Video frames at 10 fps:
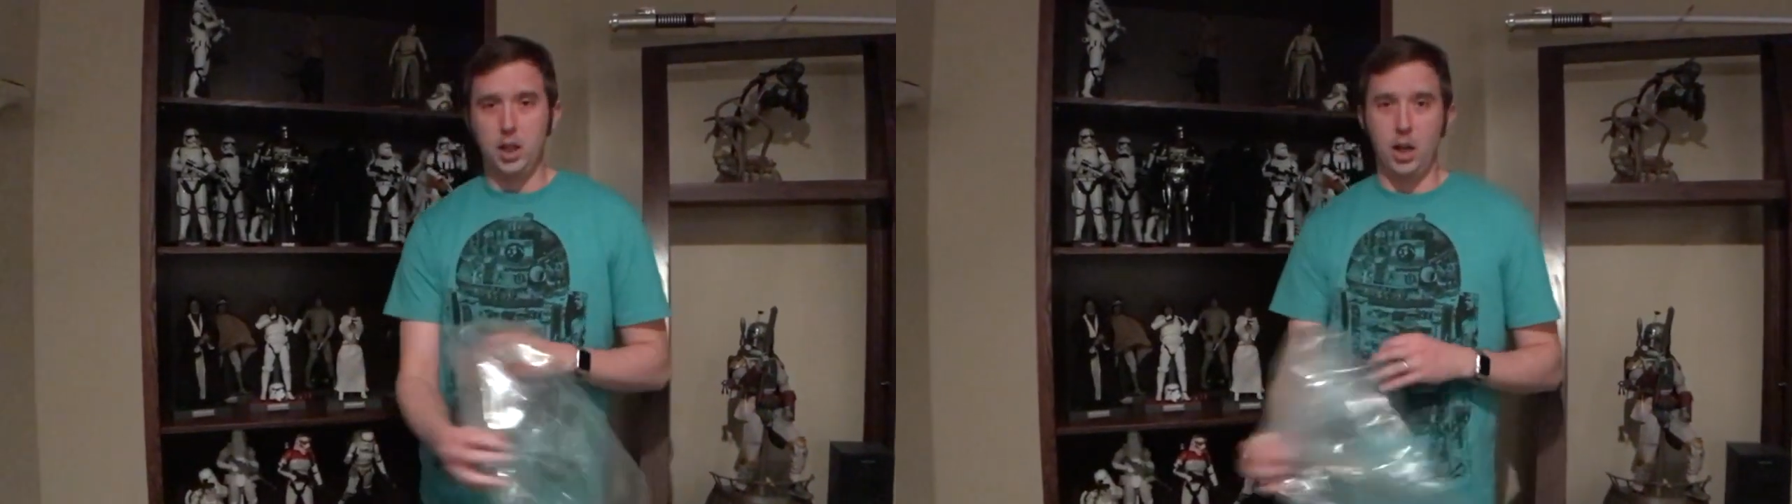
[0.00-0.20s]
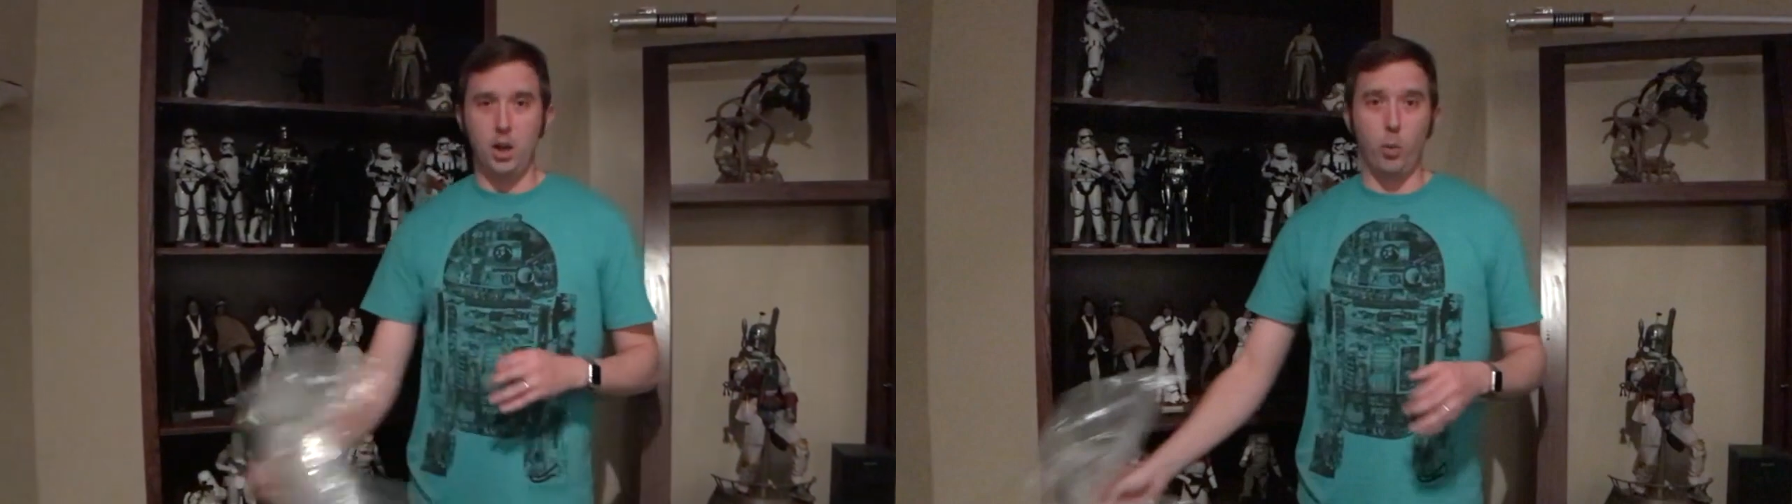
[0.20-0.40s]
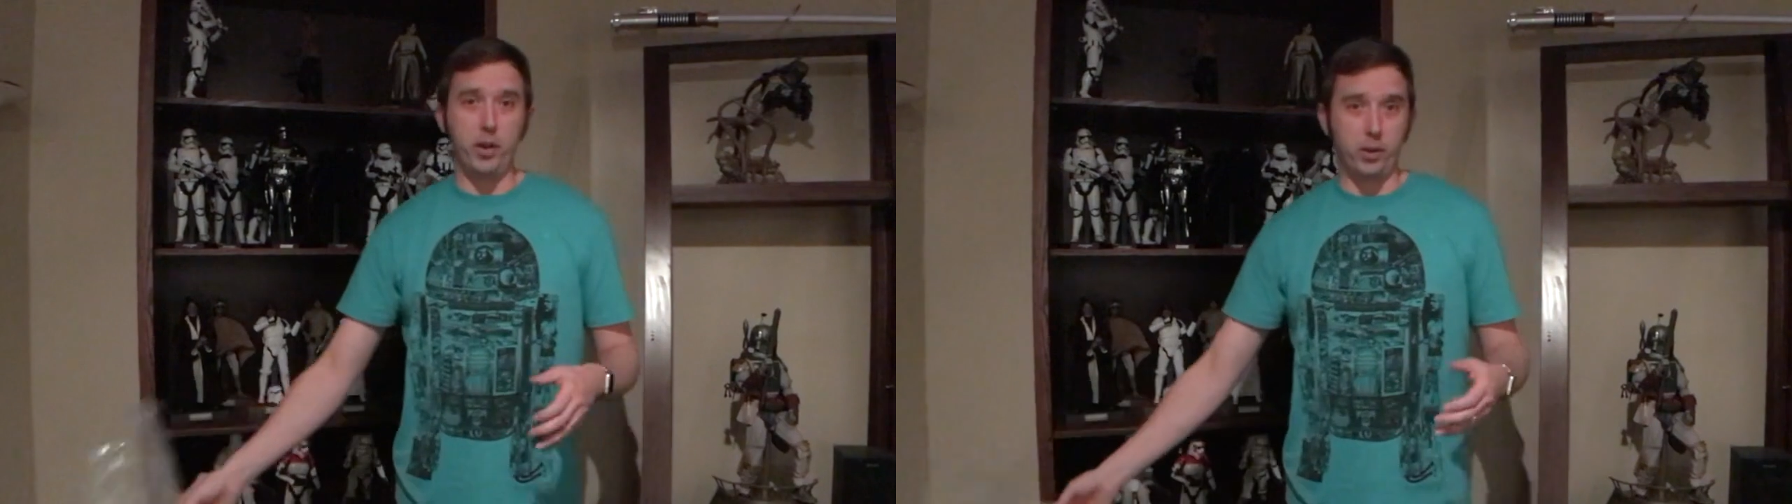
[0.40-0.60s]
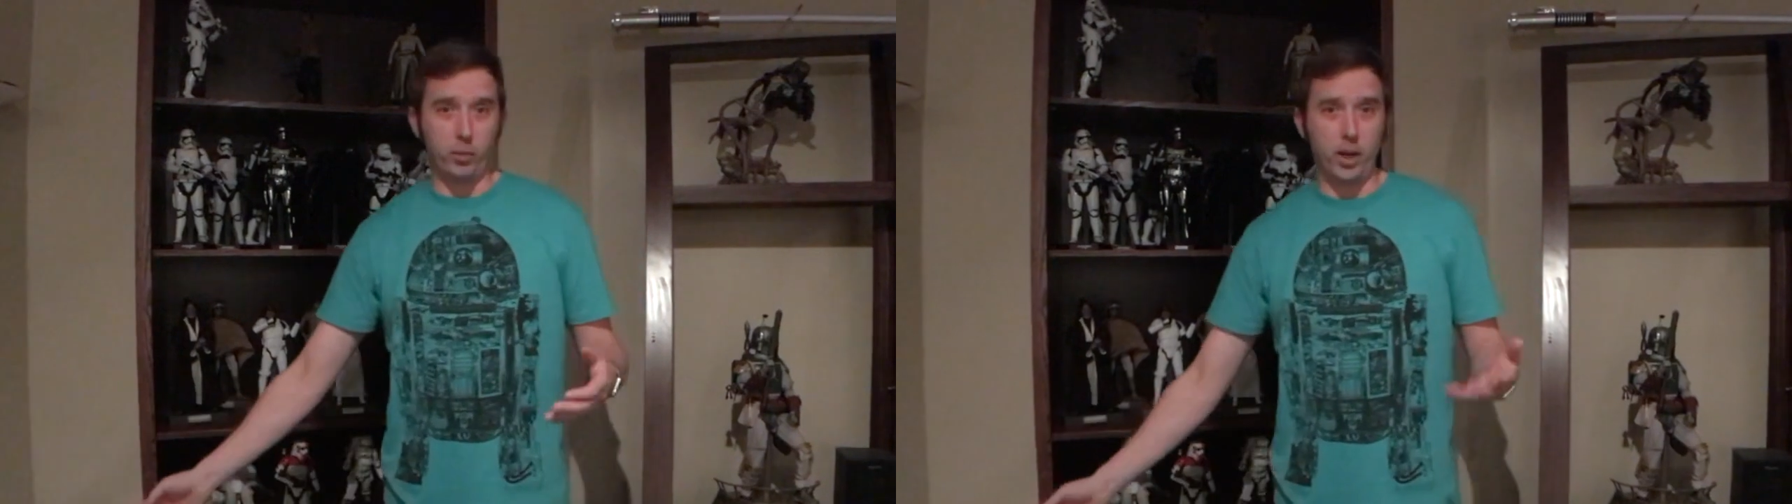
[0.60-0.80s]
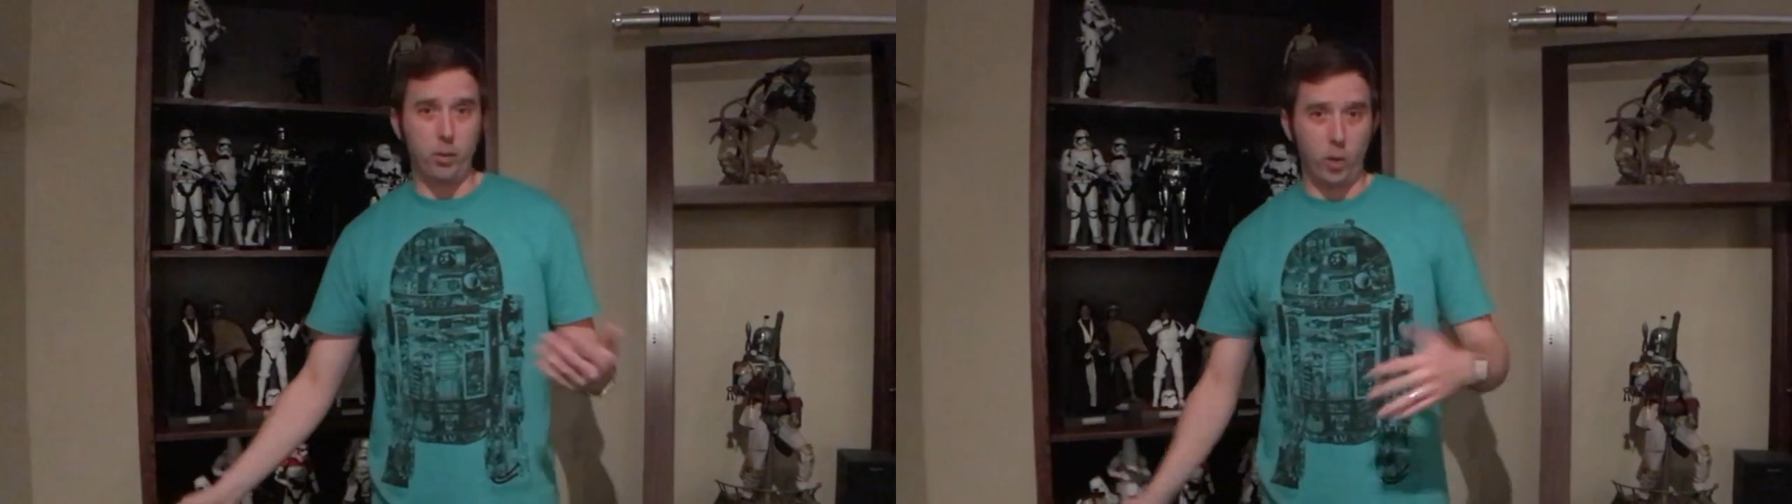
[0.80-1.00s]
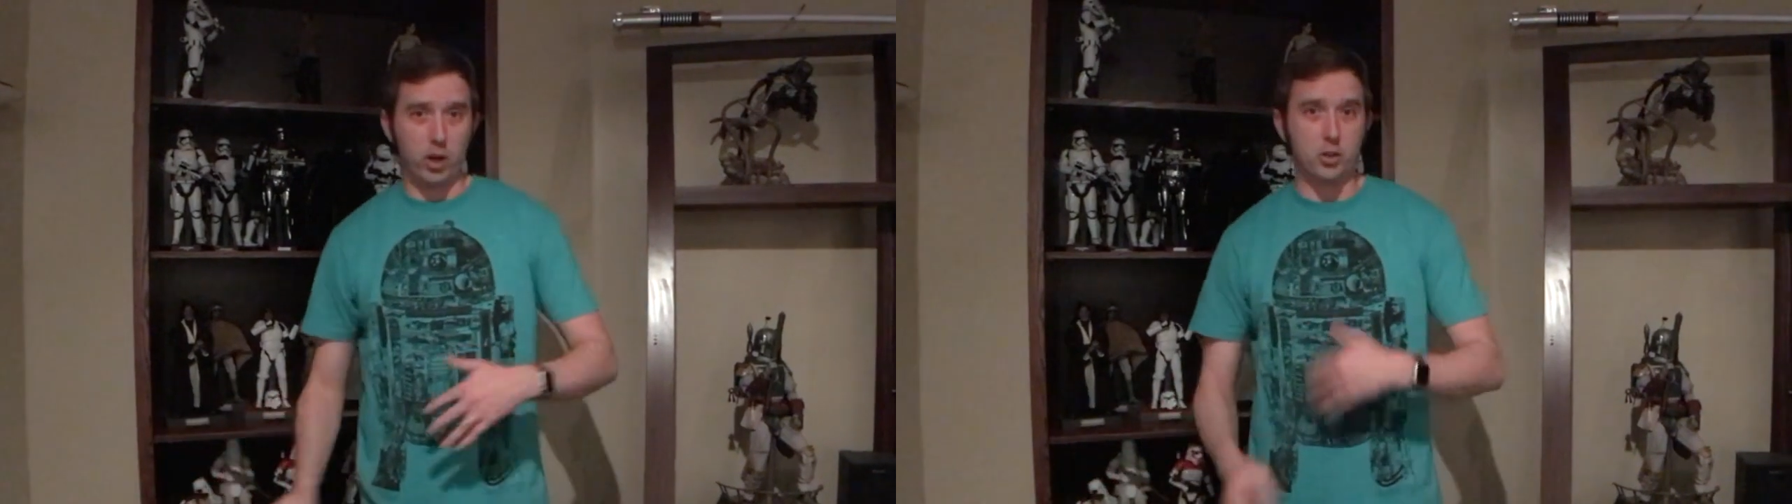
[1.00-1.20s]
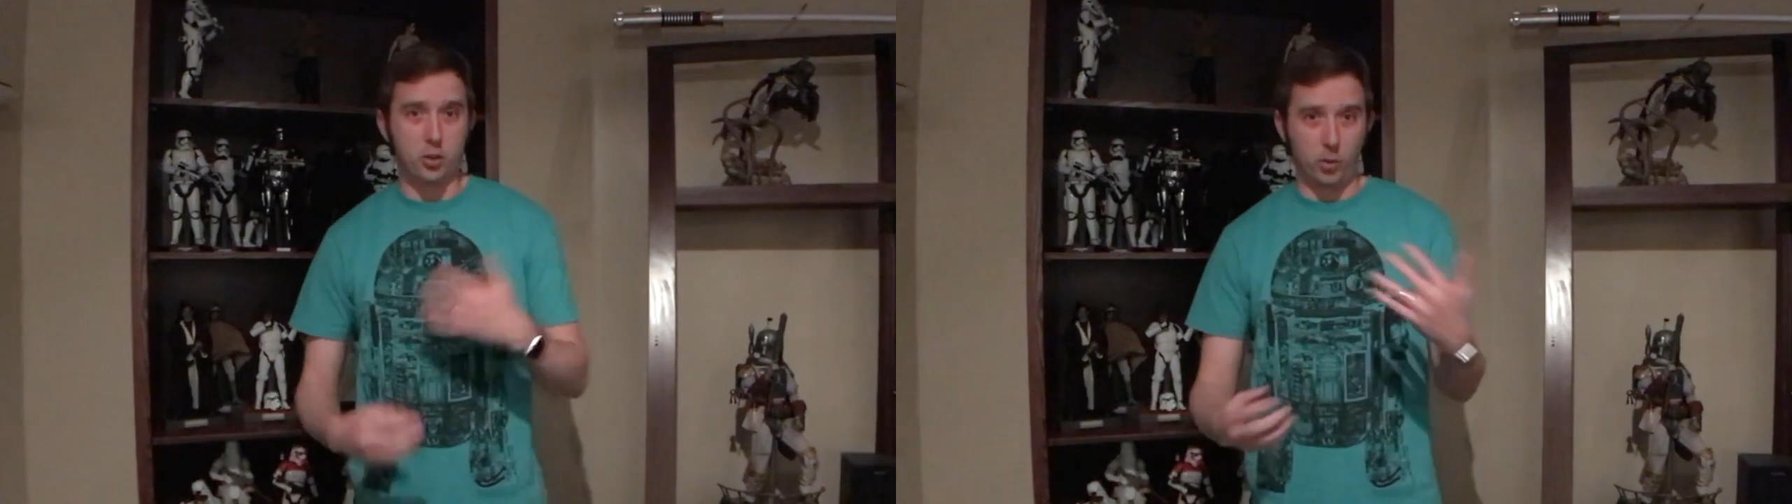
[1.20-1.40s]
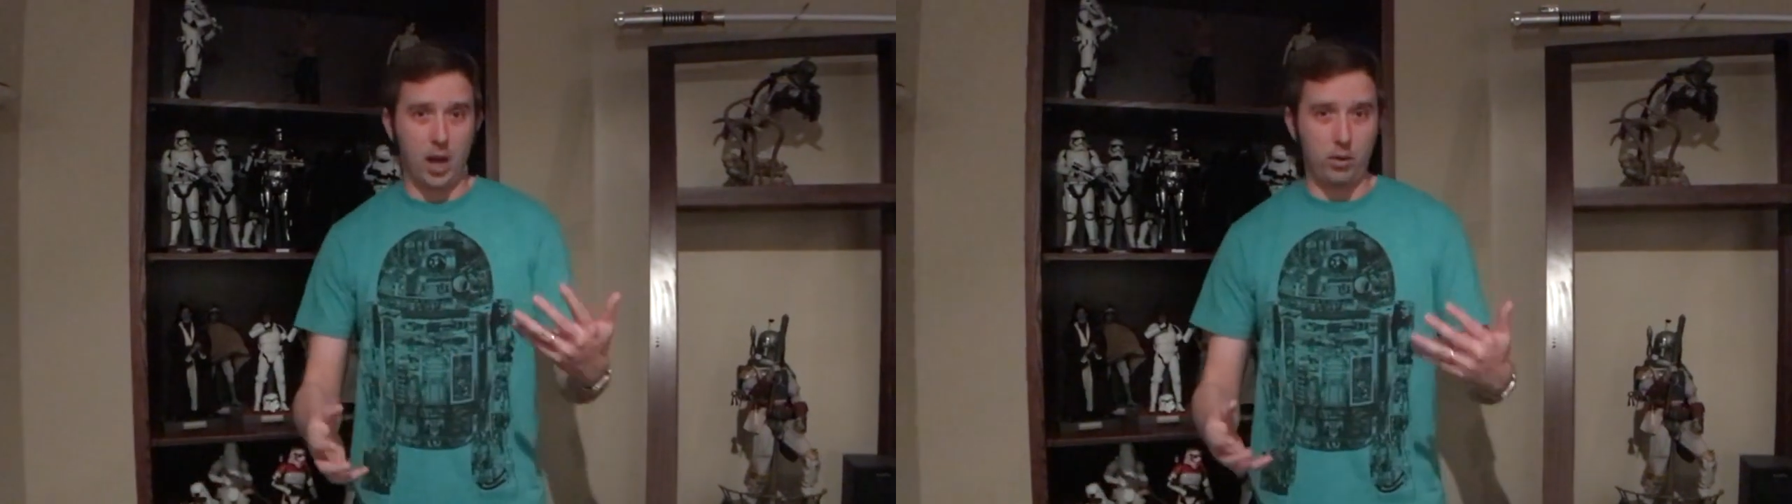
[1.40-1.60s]
uh, one that Rey wears
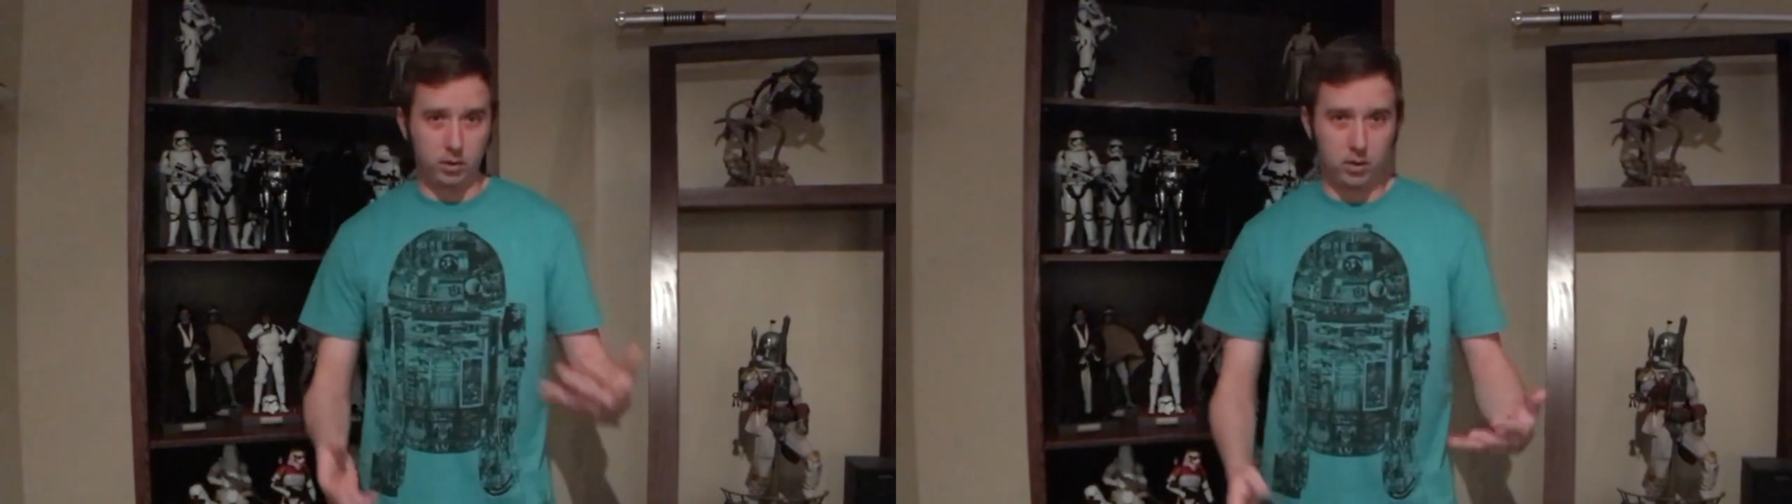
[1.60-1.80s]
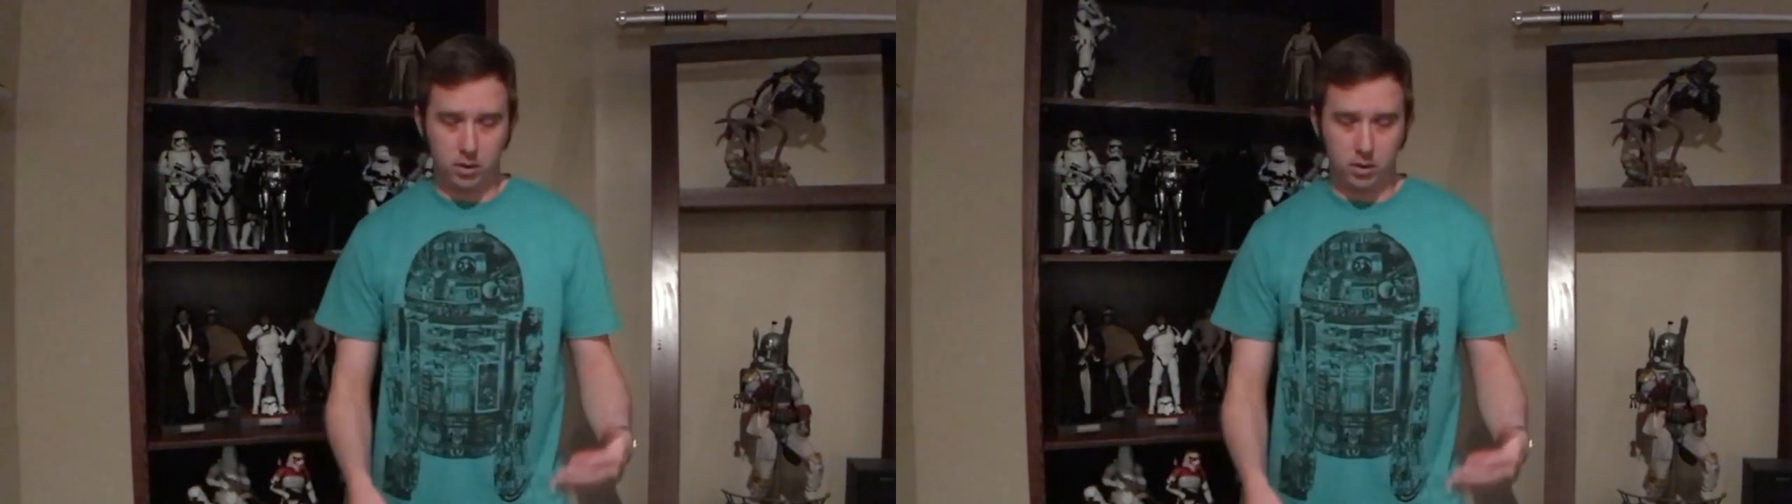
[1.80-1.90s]
throughout